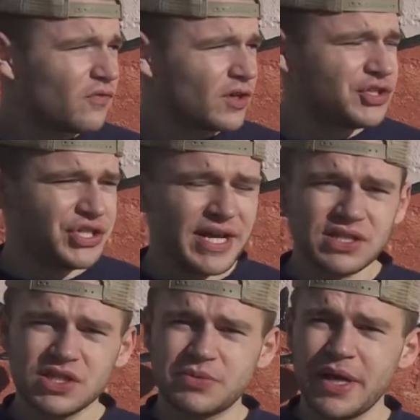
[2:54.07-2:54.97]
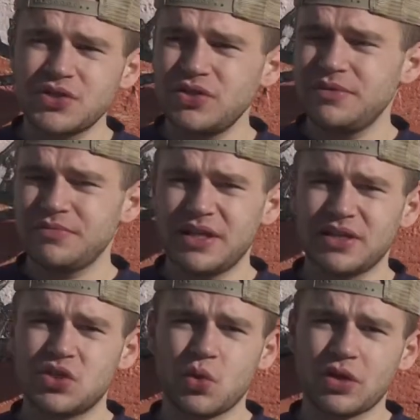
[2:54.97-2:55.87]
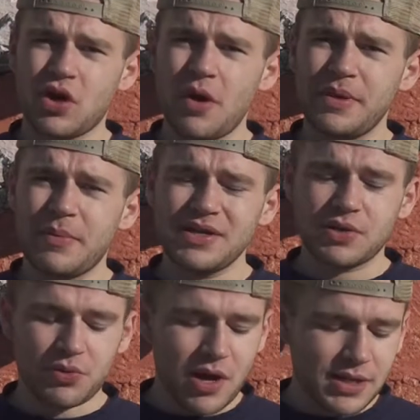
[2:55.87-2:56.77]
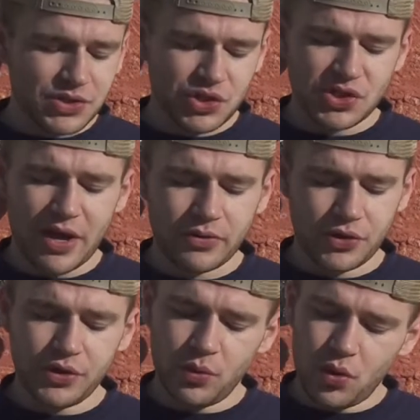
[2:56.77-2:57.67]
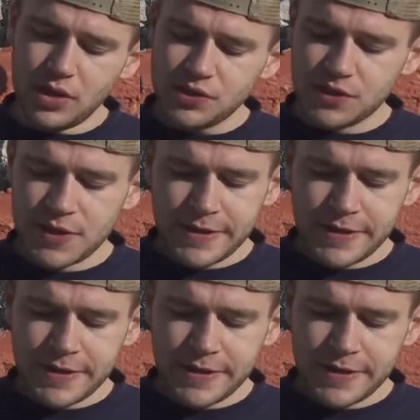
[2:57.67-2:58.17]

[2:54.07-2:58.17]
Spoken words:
For Jets especially, it sort of caught me by surprise just how good it was.